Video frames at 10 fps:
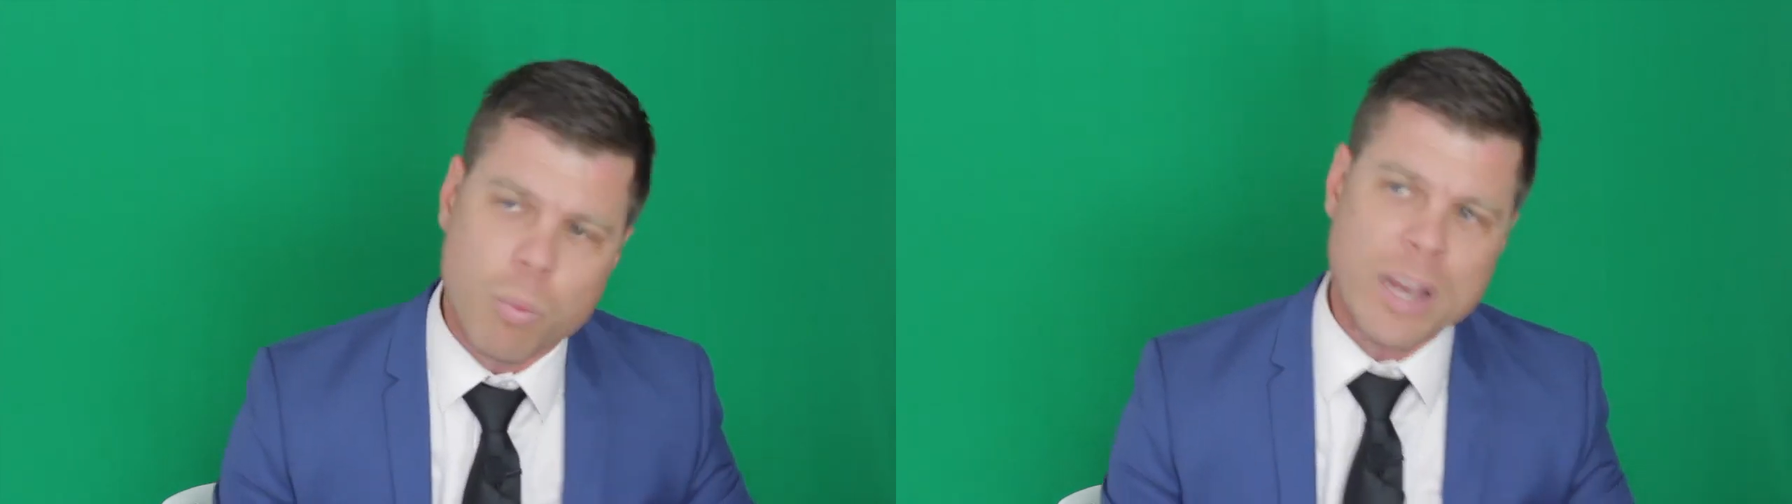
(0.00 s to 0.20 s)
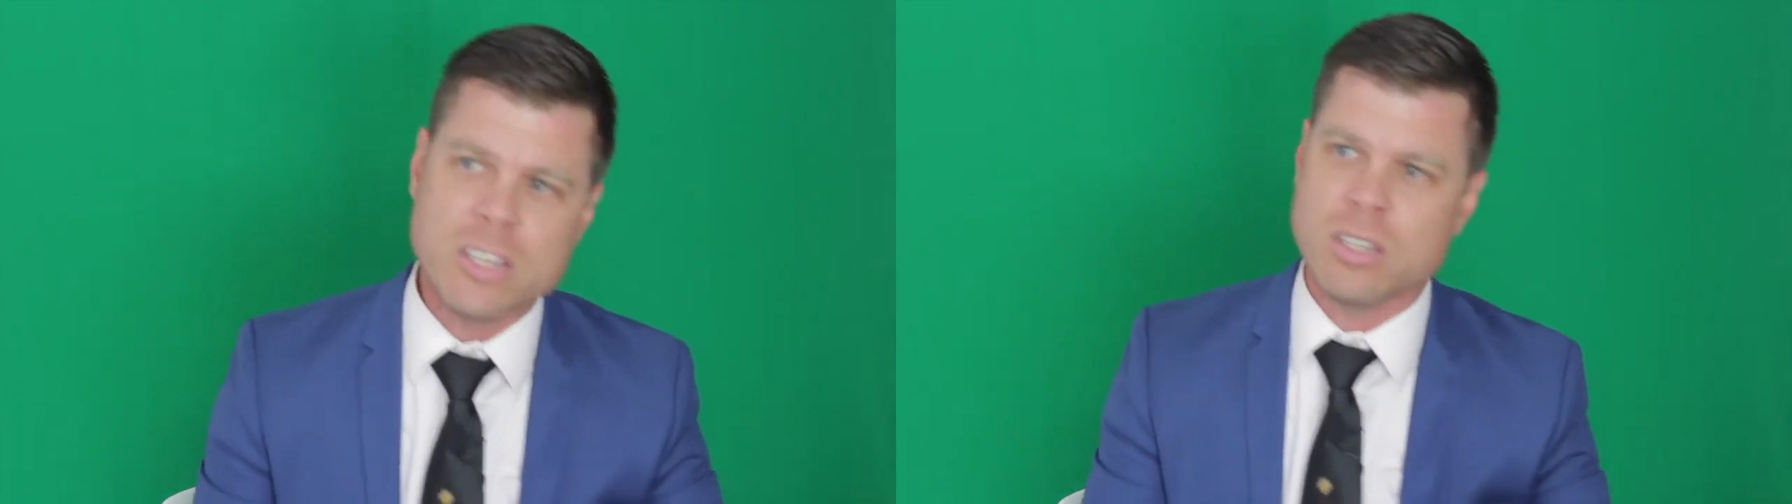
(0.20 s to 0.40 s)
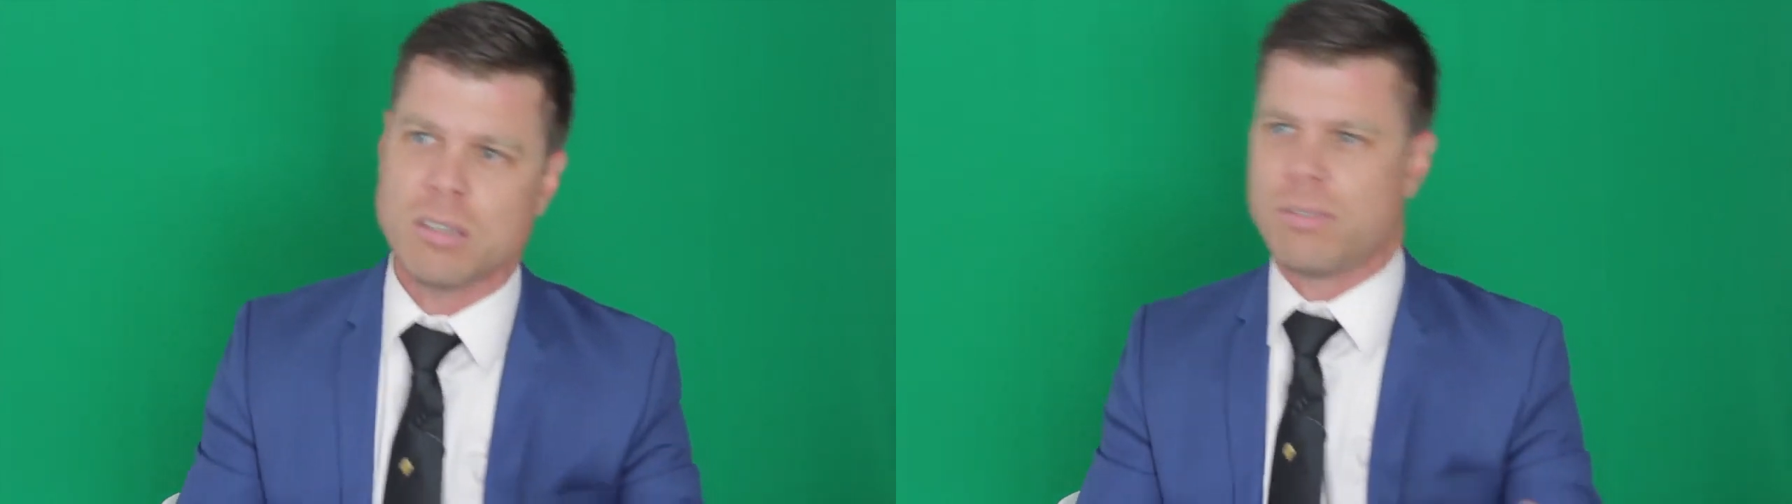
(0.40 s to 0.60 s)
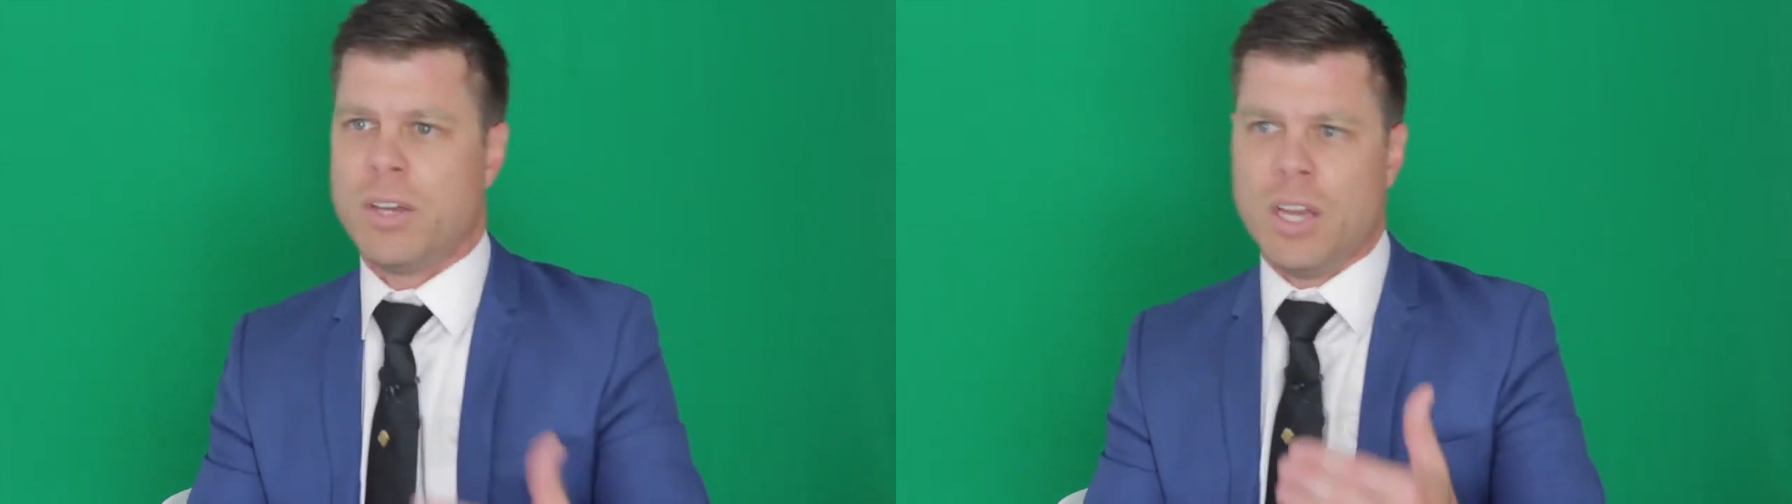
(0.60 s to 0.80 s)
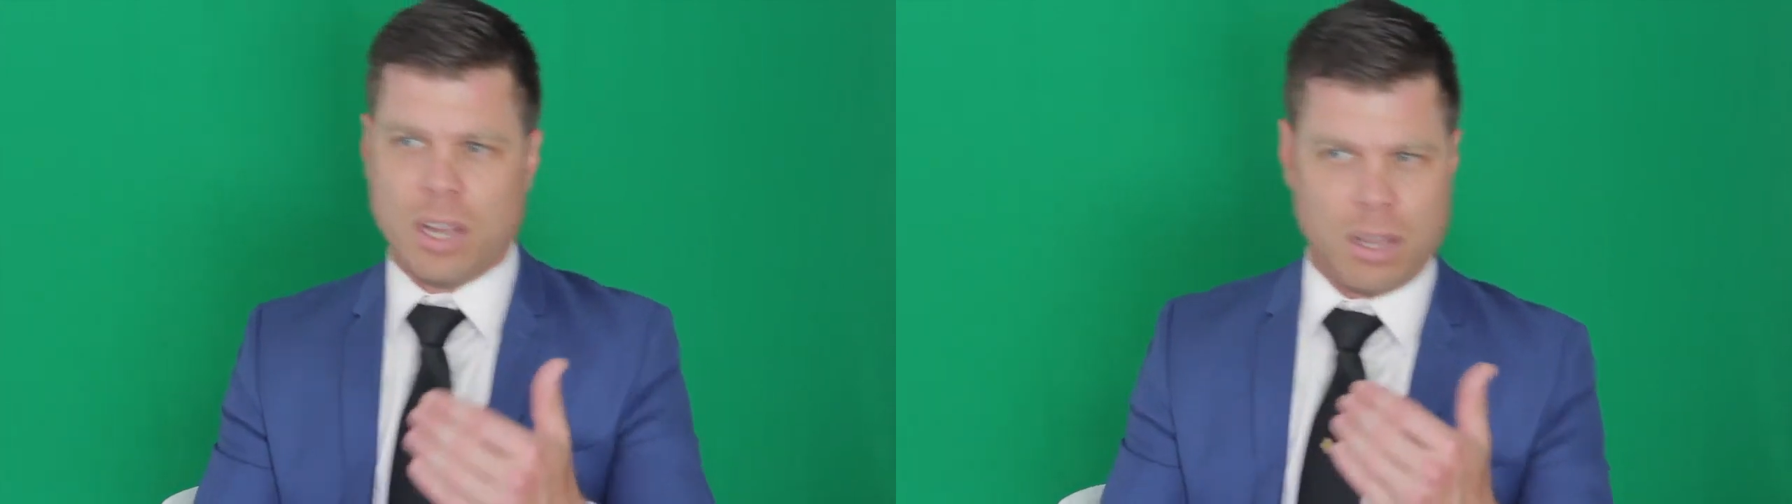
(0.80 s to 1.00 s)
When
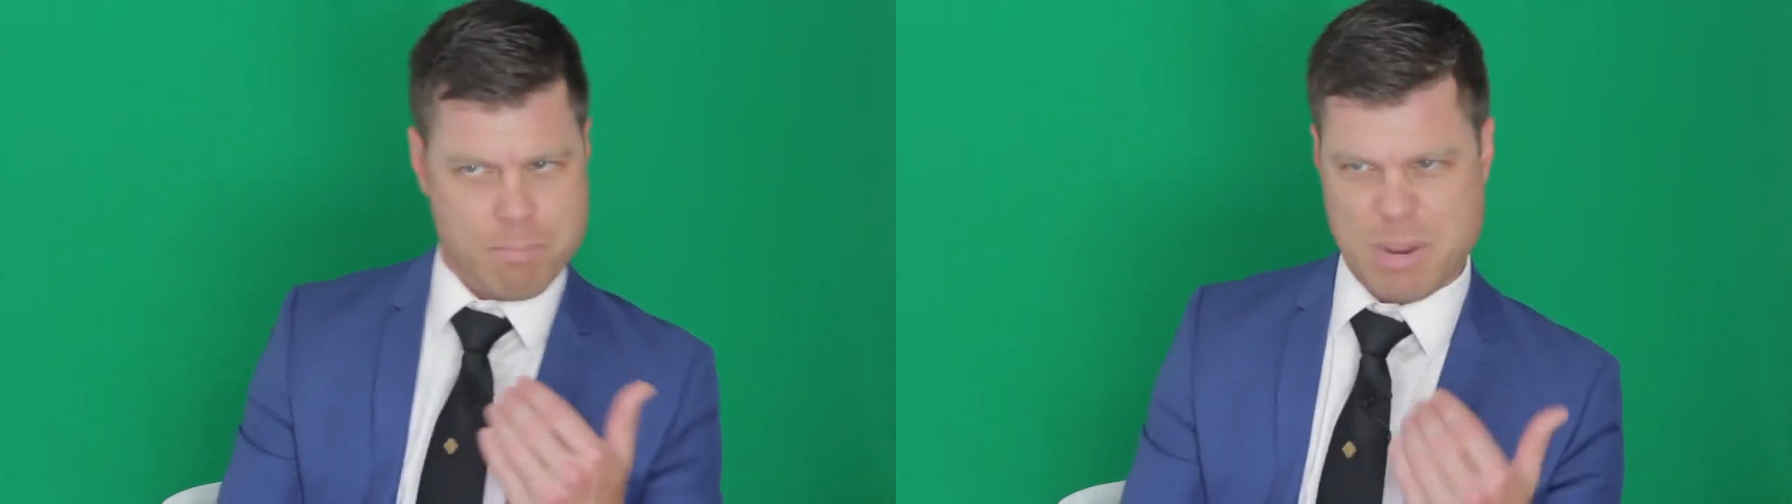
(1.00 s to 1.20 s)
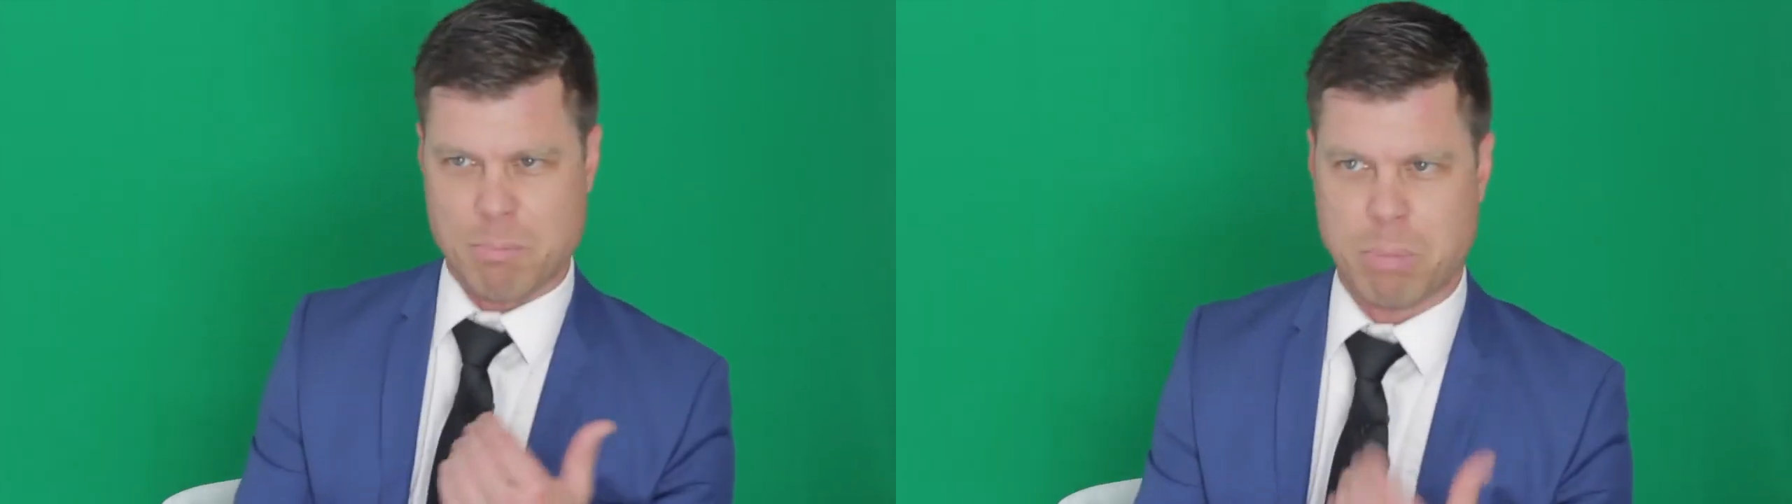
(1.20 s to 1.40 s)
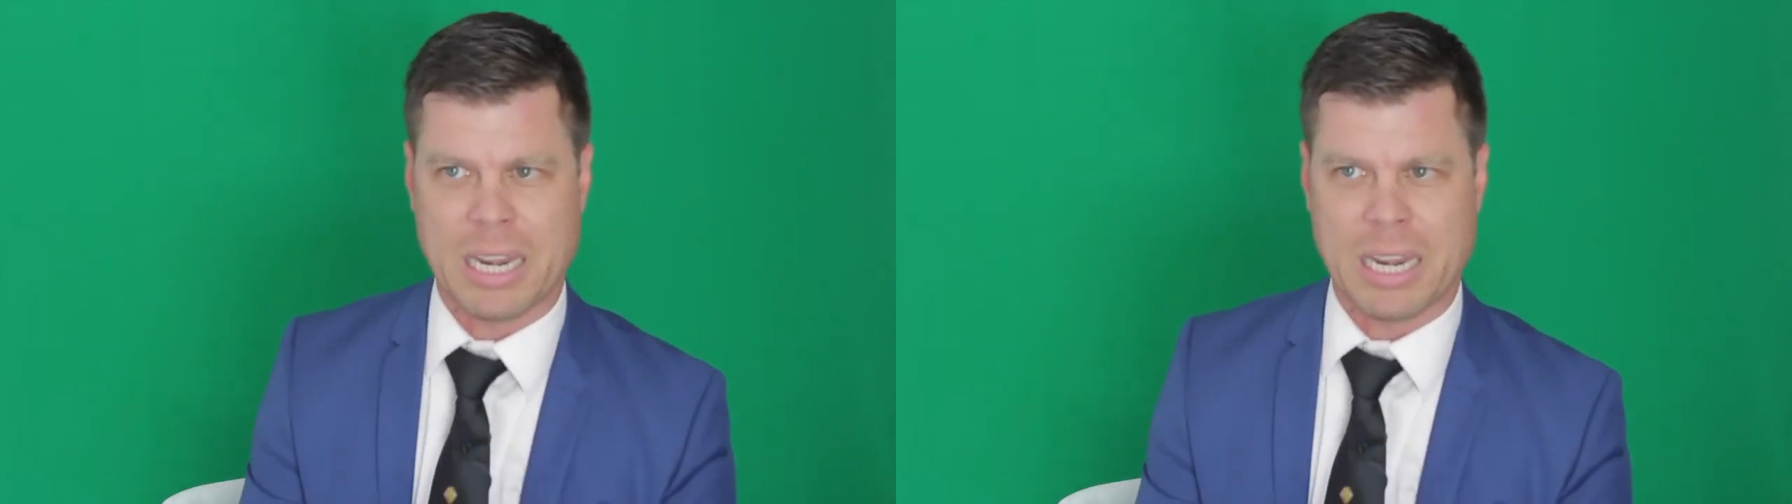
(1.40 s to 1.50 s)
you've been